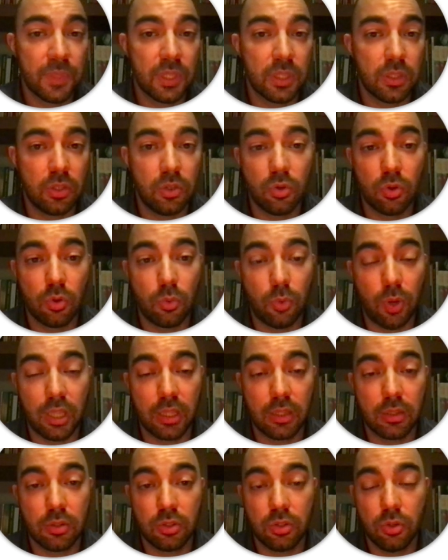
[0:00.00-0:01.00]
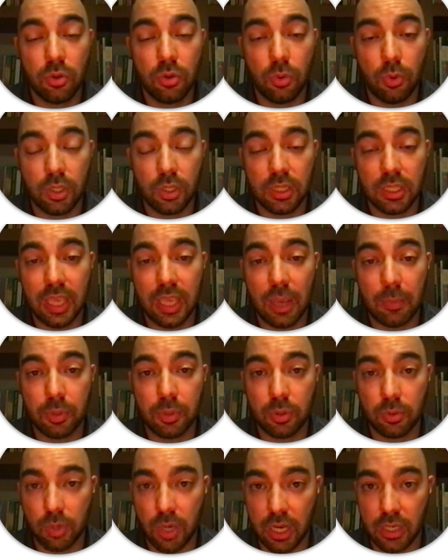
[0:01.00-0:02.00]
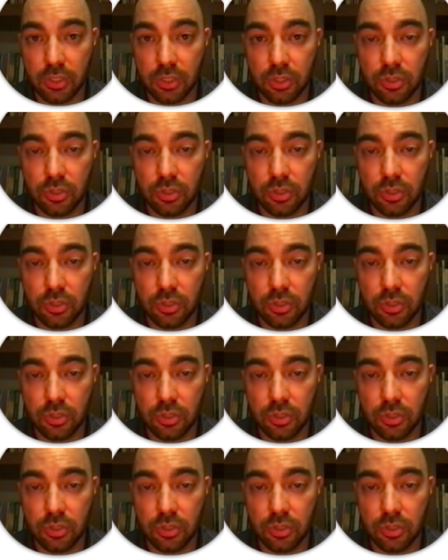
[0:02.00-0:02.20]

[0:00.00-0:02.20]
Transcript: you don't want the app to crash.